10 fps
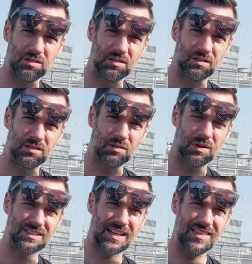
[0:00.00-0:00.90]
When? When
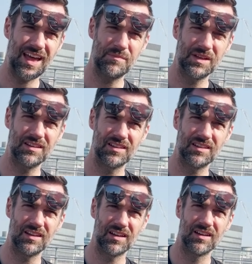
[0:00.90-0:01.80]
I say they, I mean
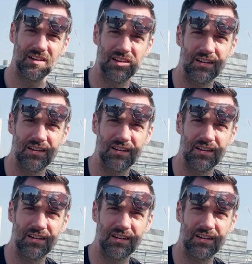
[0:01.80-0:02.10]
the...